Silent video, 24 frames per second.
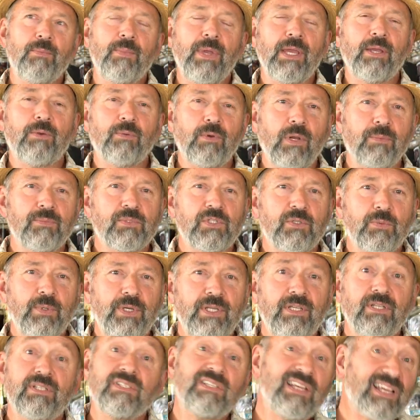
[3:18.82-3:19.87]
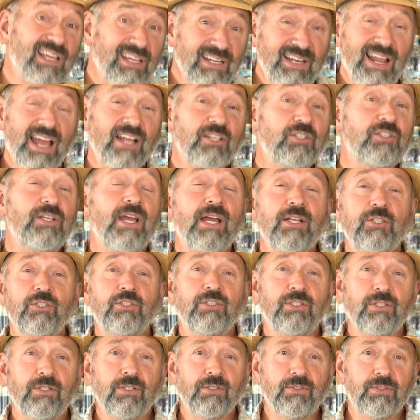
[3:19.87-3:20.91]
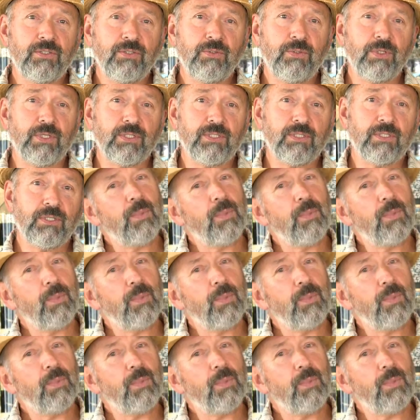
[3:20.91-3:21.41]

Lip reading: can make rum sweet is they can actually add sugar to it.